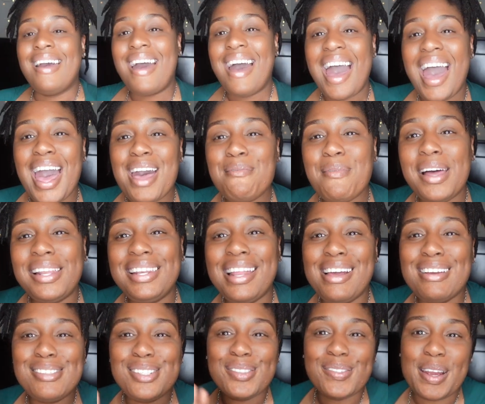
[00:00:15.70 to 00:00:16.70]
Hi, my
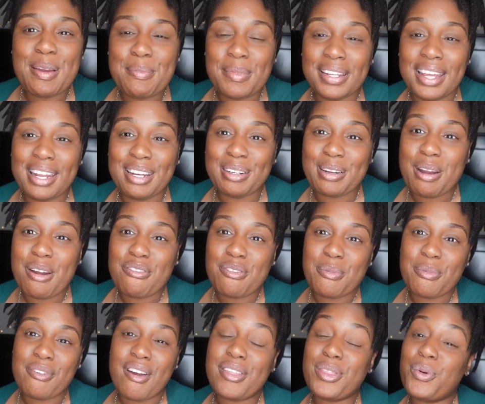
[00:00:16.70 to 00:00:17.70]
loves. Dre, my lady girl
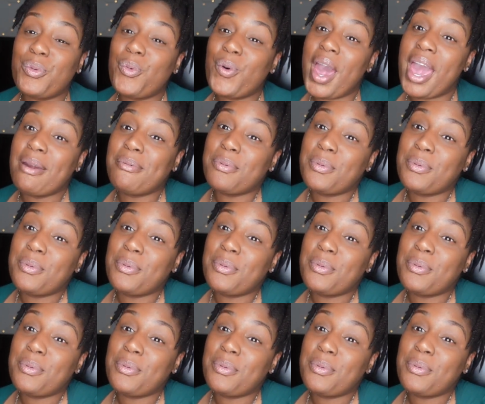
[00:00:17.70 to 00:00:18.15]
from around the way.